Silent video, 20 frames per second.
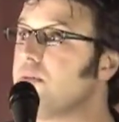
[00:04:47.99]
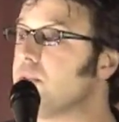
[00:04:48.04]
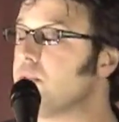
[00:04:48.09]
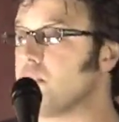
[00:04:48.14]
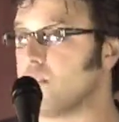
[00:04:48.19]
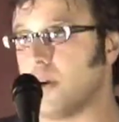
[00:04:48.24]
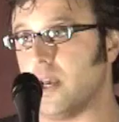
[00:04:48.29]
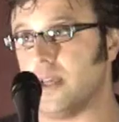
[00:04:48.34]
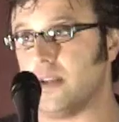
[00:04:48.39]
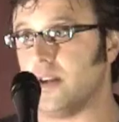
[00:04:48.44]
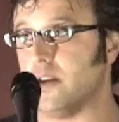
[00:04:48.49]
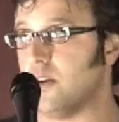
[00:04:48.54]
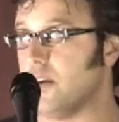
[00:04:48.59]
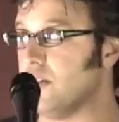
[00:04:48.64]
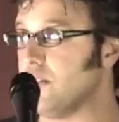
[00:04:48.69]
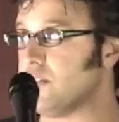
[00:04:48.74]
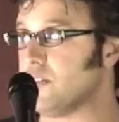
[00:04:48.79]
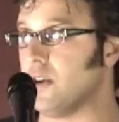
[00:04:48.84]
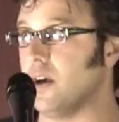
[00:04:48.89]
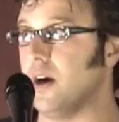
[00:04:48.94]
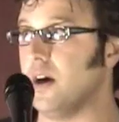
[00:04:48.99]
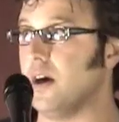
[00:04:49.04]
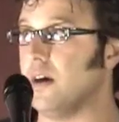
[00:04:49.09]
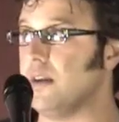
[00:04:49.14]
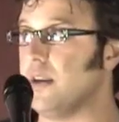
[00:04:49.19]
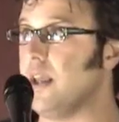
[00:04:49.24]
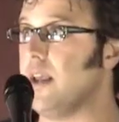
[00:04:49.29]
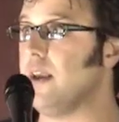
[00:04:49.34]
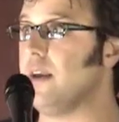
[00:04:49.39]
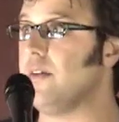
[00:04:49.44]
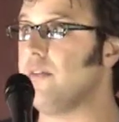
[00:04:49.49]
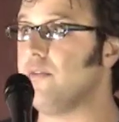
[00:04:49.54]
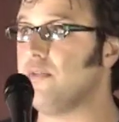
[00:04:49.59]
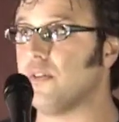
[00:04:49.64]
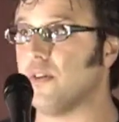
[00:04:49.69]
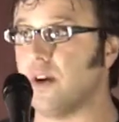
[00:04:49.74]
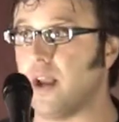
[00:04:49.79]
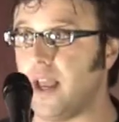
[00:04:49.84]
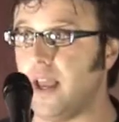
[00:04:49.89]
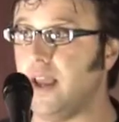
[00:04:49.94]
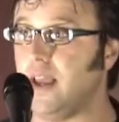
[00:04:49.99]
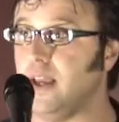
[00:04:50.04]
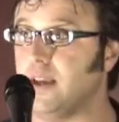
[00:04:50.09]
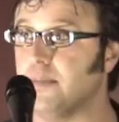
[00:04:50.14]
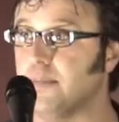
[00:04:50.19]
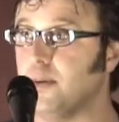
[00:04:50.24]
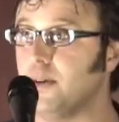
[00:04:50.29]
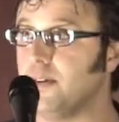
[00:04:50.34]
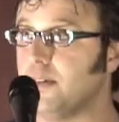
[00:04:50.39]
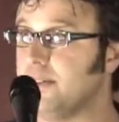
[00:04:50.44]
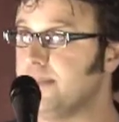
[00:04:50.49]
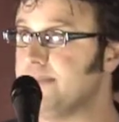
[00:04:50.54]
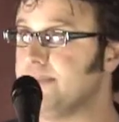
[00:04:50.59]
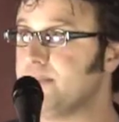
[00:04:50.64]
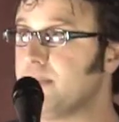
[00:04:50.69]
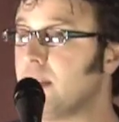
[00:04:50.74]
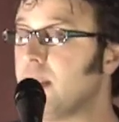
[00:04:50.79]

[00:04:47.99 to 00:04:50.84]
creditors gunning for Abel.